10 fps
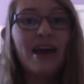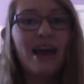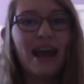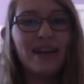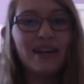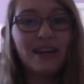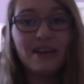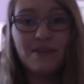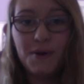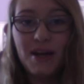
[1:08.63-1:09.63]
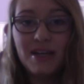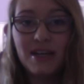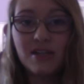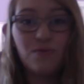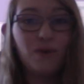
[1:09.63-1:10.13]
and it can give you
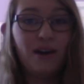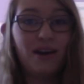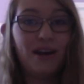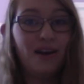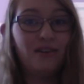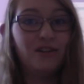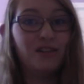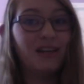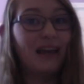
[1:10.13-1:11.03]
ideas of where your characters